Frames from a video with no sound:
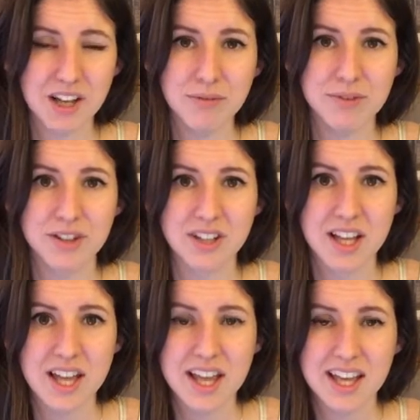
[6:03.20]
helpful
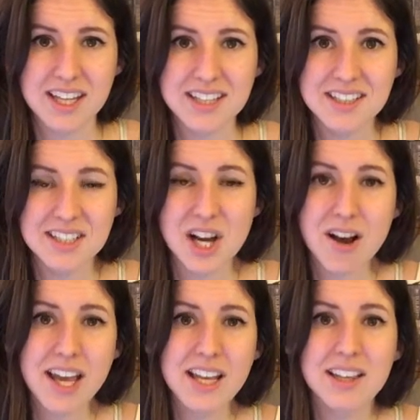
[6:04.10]
in
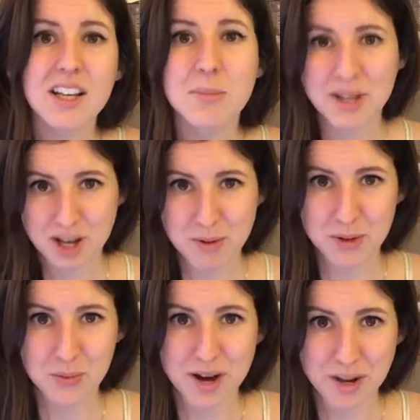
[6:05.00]
talking a little bit
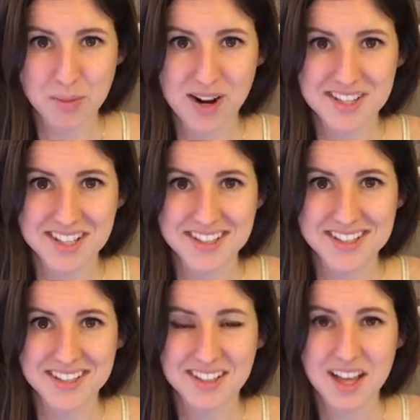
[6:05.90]
about the writing
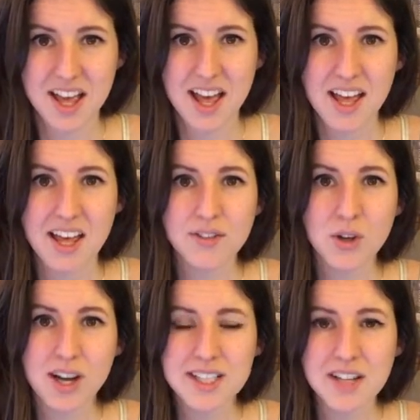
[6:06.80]
process. If
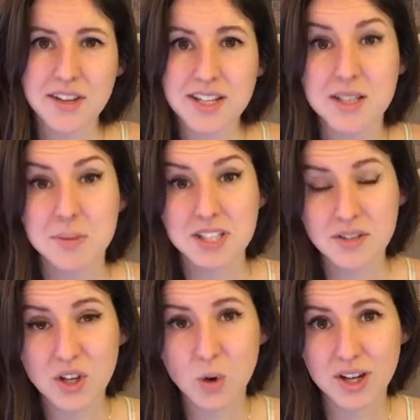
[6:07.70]
you guys have any
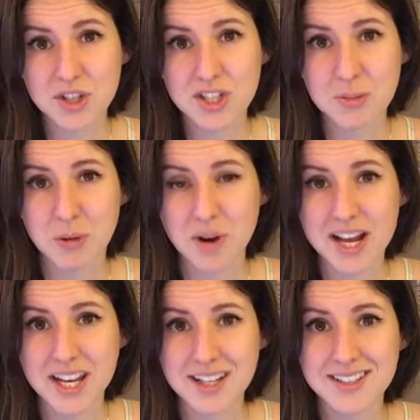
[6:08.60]
specific questions about
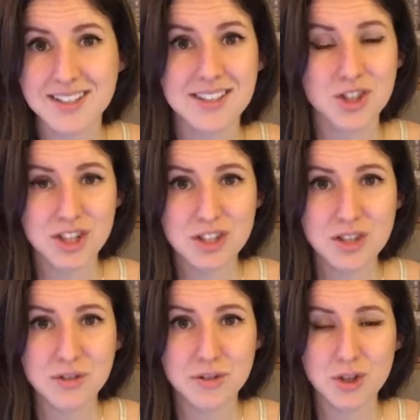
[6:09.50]
writings,
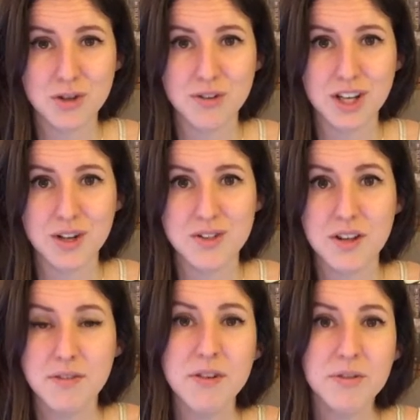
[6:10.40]
suggestions for future videos,
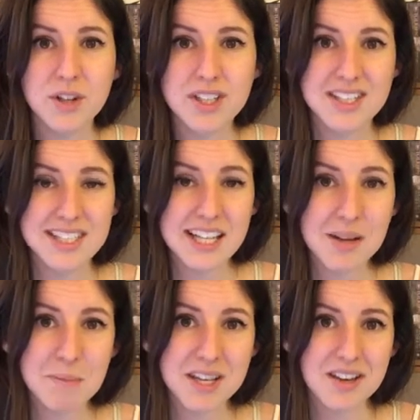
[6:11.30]
feel free to
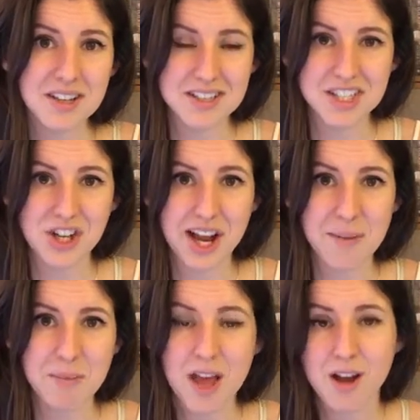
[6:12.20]
DM me on
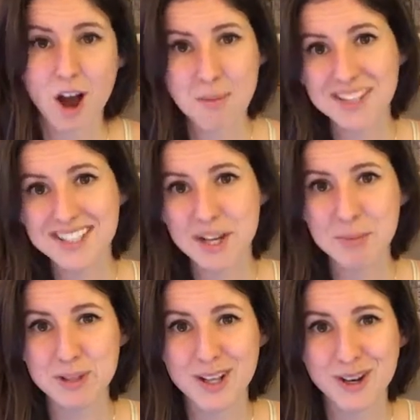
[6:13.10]
Instagram, comment down
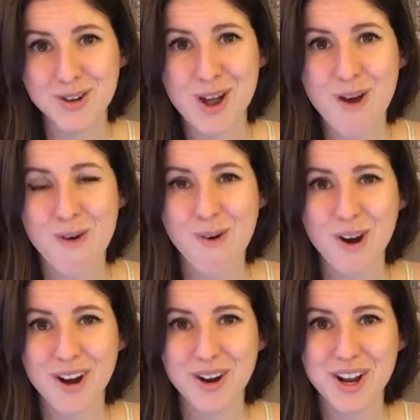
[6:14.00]
below,
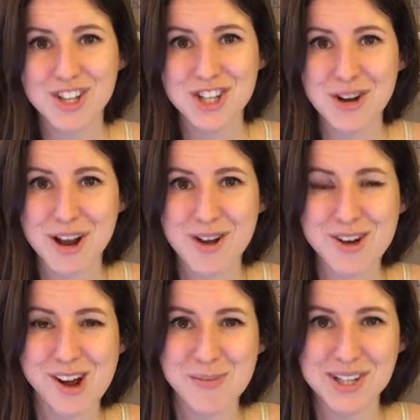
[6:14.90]
or shout out
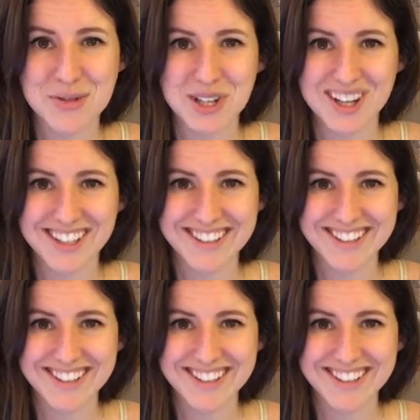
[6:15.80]
on my Twitter.